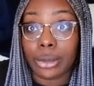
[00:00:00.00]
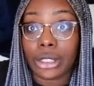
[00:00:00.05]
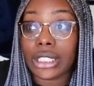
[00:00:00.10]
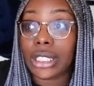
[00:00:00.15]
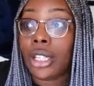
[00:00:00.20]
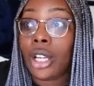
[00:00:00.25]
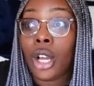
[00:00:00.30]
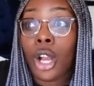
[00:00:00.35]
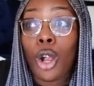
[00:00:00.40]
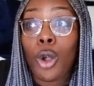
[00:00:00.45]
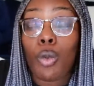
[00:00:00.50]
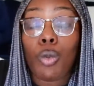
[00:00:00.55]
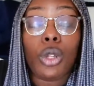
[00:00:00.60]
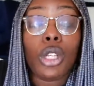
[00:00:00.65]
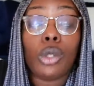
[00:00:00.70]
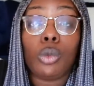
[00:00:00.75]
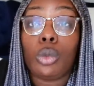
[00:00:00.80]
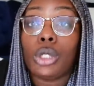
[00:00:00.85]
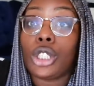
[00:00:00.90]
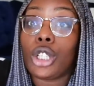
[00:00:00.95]
We could
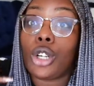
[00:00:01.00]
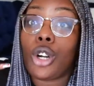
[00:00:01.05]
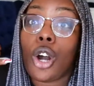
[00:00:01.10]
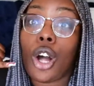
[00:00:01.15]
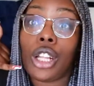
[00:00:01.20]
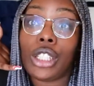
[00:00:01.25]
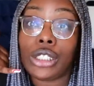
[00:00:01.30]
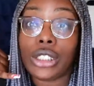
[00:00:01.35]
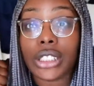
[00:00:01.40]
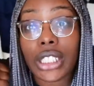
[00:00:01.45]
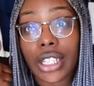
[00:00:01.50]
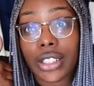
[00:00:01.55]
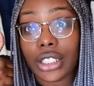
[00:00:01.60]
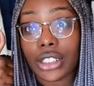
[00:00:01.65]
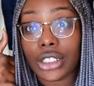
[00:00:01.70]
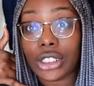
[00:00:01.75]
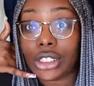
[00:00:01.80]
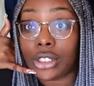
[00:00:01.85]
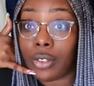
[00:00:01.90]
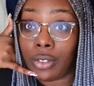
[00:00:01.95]
we, we could call each
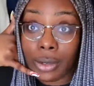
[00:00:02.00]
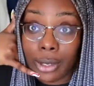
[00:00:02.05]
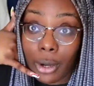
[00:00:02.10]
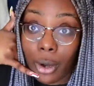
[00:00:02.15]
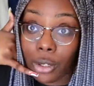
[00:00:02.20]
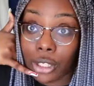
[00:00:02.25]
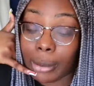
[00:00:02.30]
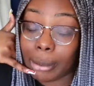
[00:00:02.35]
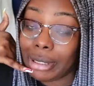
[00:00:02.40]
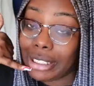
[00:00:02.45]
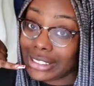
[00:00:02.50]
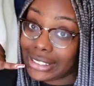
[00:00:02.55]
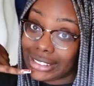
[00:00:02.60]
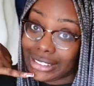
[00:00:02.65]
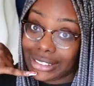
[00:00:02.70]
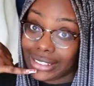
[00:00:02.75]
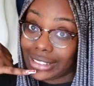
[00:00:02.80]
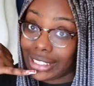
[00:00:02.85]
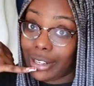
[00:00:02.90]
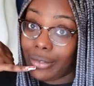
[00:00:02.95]
other just on, on a
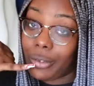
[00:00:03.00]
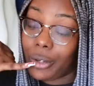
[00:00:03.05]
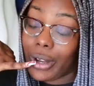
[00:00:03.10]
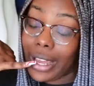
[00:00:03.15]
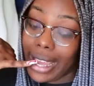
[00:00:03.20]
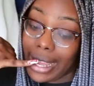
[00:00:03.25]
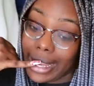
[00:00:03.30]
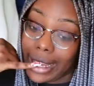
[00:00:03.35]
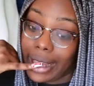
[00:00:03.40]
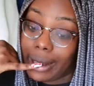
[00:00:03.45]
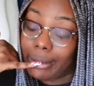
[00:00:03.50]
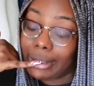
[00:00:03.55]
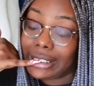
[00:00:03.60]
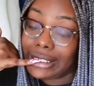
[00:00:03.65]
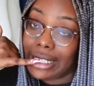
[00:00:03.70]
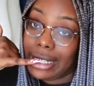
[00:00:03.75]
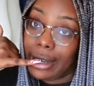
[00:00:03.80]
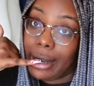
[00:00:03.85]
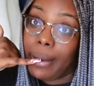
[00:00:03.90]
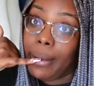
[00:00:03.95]
business level. Hey,
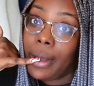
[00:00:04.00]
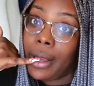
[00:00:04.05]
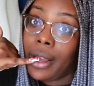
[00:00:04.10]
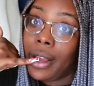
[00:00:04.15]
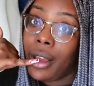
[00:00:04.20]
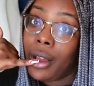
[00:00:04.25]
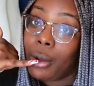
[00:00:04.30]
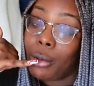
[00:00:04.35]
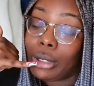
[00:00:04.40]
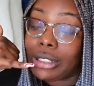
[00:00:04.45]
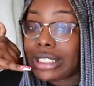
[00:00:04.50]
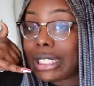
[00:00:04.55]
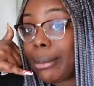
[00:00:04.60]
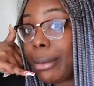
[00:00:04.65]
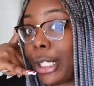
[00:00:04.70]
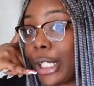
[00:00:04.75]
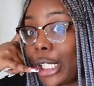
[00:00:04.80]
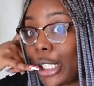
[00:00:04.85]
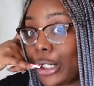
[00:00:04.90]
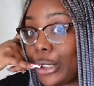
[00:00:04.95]
what's up? What's
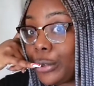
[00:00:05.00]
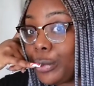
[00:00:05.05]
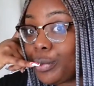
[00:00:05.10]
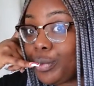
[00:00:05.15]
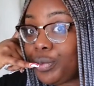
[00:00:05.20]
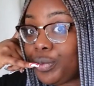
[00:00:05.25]
up, girl?